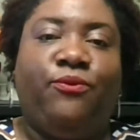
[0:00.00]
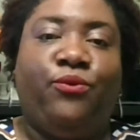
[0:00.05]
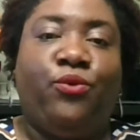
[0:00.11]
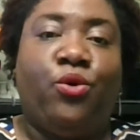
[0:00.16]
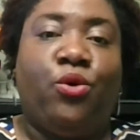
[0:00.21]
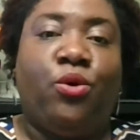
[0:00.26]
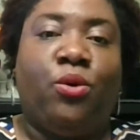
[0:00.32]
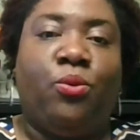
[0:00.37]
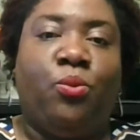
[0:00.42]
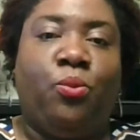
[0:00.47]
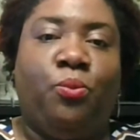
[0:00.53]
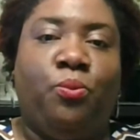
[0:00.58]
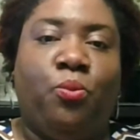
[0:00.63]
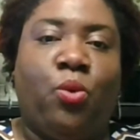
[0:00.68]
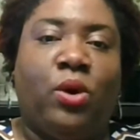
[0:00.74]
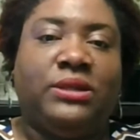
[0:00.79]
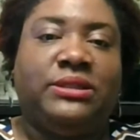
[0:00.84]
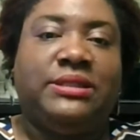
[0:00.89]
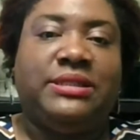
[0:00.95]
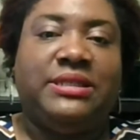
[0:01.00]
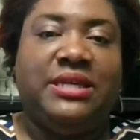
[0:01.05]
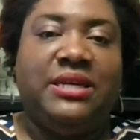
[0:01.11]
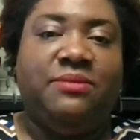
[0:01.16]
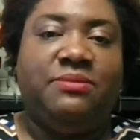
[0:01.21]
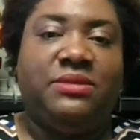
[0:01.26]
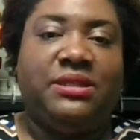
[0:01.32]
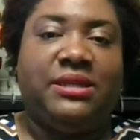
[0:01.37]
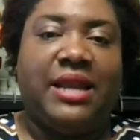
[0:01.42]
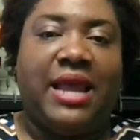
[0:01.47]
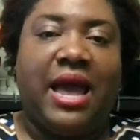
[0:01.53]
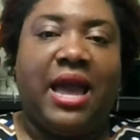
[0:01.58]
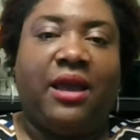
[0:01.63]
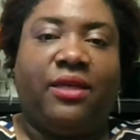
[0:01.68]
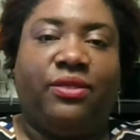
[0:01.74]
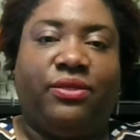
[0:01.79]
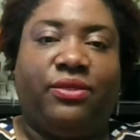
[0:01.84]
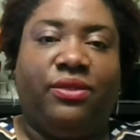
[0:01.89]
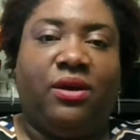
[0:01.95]
for what seemed like
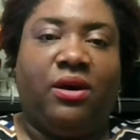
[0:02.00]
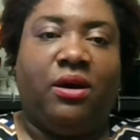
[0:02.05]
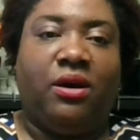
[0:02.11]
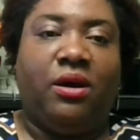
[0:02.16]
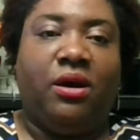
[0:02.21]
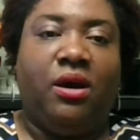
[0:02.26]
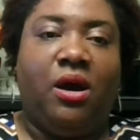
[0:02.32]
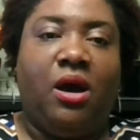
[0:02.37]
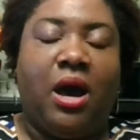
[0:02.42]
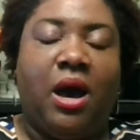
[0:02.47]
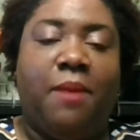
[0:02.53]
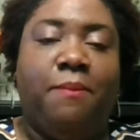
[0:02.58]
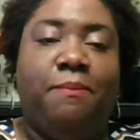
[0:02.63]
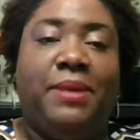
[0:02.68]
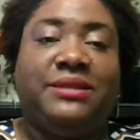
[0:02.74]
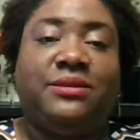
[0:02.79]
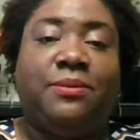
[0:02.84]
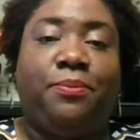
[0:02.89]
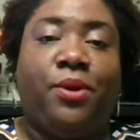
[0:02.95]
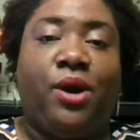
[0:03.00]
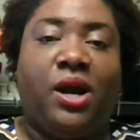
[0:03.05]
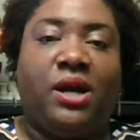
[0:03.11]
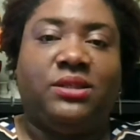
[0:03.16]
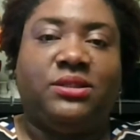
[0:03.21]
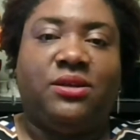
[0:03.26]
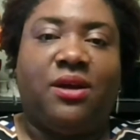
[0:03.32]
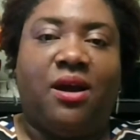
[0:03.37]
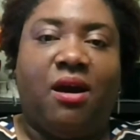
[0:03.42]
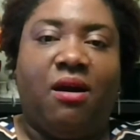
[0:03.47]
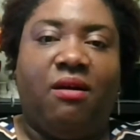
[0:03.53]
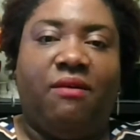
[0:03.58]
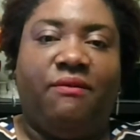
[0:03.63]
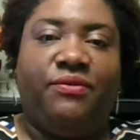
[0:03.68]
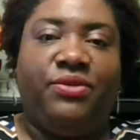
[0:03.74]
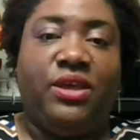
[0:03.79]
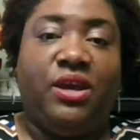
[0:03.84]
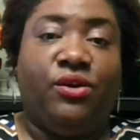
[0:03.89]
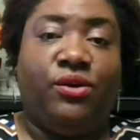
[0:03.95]
the better part
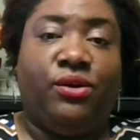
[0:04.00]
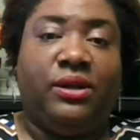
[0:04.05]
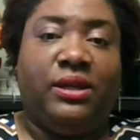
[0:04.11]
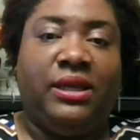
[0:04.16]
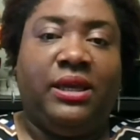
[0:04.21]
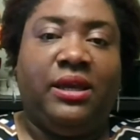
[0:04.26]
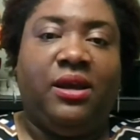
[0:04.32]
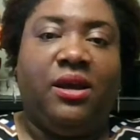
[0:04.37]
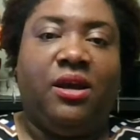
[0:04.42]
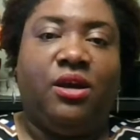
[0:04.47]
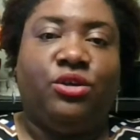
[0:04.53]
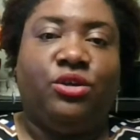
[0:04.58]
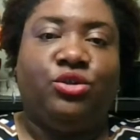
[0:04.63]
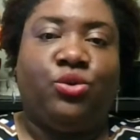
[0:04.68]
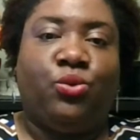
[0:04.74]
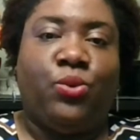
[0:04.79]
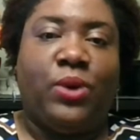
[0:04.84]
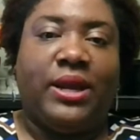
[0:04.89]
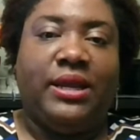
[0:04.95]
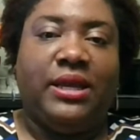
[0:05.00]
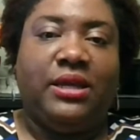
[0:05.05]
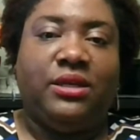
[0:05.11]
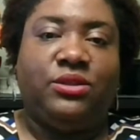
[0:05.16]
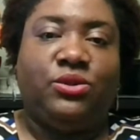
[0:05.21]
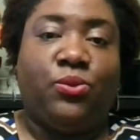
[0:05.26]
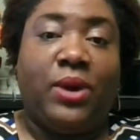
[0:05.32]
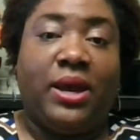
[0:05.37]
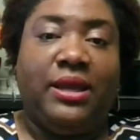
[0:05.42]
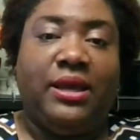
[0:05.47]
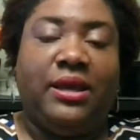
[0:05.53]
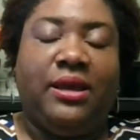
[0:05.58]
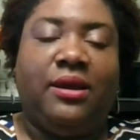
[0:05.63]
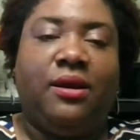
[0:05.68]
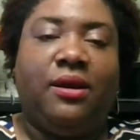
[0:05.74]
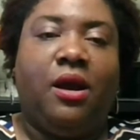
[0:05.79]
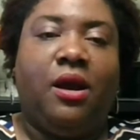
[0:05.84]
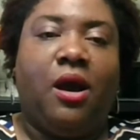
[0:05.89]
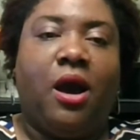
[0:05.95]
of the early
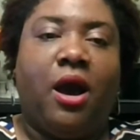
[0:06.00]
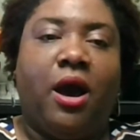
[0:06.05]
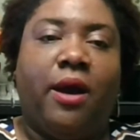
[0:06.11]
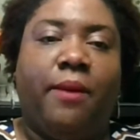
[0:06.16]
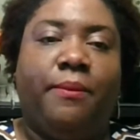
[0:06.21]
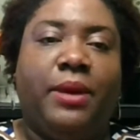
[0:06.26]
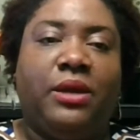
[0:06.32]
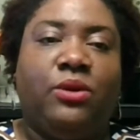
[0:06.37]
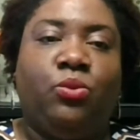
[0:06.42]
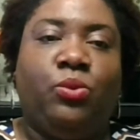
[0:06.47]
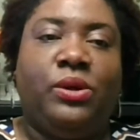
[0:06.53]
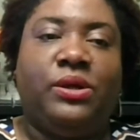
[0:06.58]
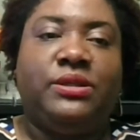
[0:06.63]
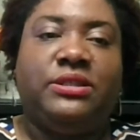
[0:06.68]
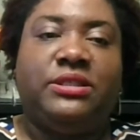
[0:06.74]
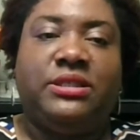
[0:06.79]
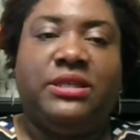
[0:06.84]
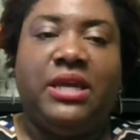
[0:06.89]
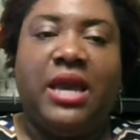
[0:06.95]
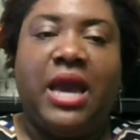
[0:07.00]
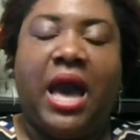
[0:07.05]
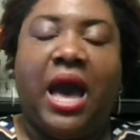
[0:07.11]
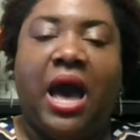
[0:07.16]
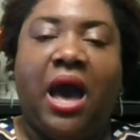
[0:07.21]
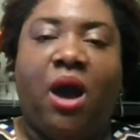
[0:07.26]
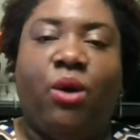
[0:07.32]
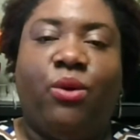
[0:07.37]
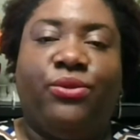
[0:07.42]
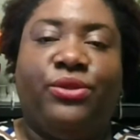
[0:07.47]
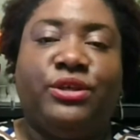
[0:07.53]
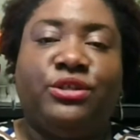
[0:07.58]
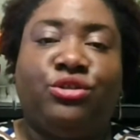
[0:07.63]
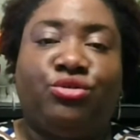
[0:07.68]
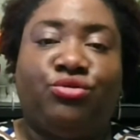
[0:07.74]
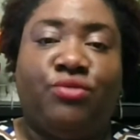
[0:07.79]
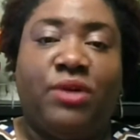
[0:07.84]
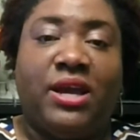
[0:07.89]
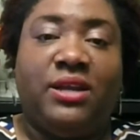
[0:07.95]
2020. And we'll see how this
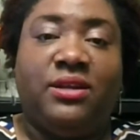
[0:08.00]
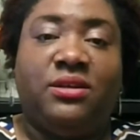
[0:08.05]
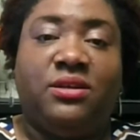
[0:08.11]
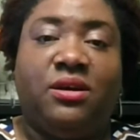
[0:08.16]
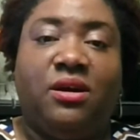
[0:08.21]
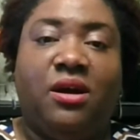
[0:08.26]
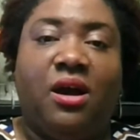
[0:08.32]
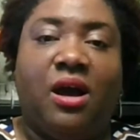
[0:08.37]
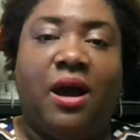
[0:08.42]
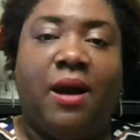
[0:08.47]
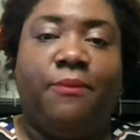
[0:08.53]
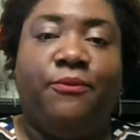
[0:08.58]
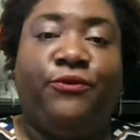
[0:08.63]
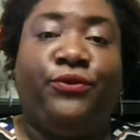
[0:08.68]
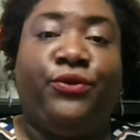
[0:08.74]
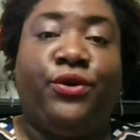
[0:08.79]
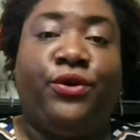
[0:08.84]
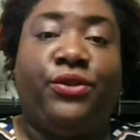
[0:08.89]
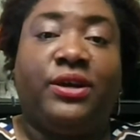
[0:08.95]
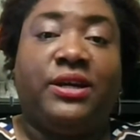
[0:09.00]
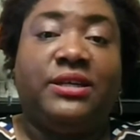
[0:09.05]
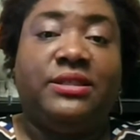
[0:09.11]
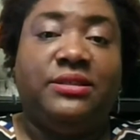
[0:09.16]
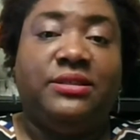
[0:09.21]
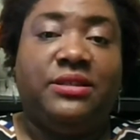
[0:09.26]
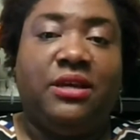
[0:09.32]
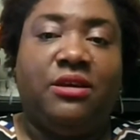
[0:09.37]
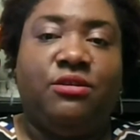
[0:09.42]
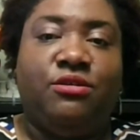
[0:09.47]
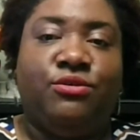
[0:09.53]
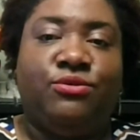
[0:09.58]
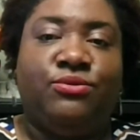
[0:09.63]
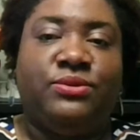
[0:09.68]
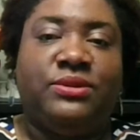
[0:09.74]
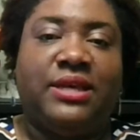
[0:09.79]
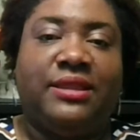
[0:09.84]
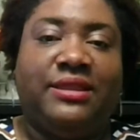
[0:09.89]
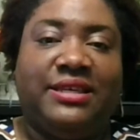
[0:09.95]
trend further
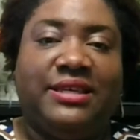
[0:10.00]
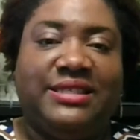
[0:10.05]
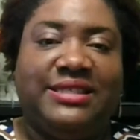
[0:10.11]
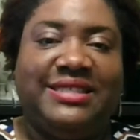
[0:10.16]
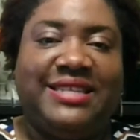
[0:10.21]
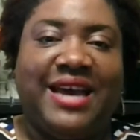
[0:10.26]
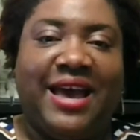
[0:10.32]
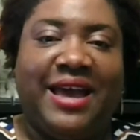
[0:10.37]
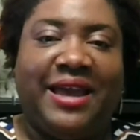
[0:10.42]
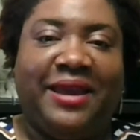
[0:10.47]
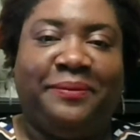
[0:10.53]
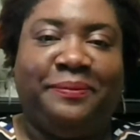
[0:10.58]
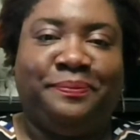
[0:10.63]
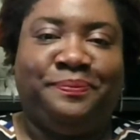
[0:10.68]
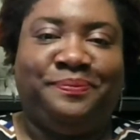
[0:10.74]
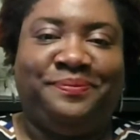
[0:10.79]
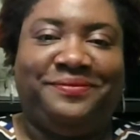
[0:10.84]
continues at this time.